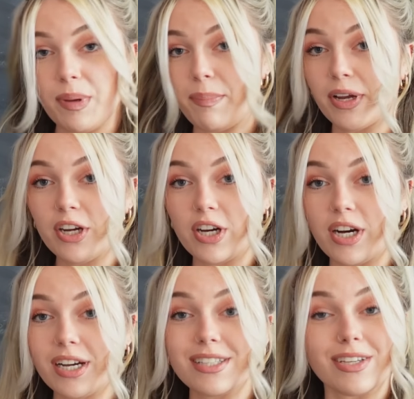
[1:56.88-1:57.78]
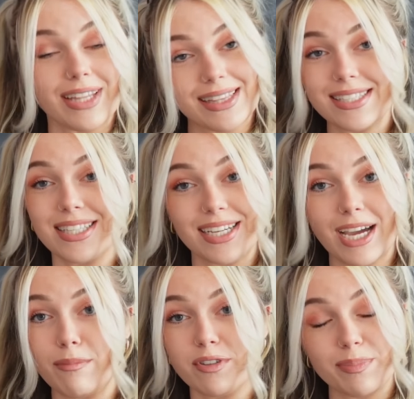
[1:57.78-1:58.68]
bit bigger hook so that this thing
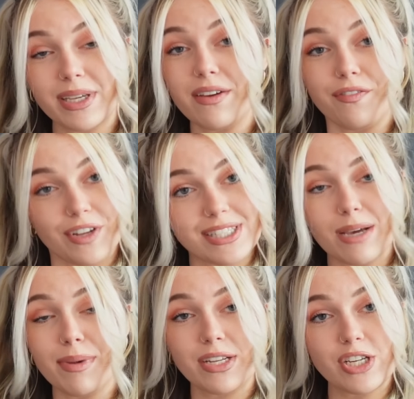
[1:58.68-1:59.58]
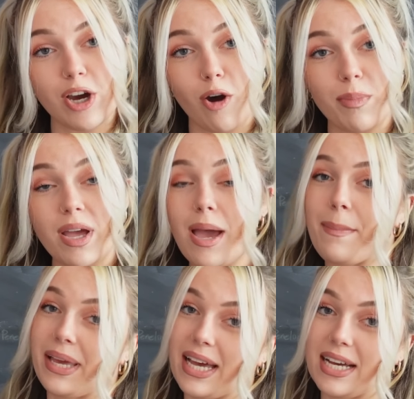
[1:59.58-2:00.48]
comfortably fits on my dome,
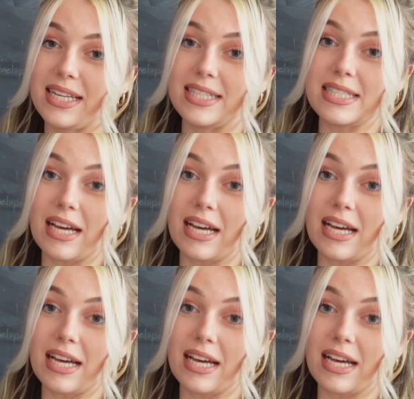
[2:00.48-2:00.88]
because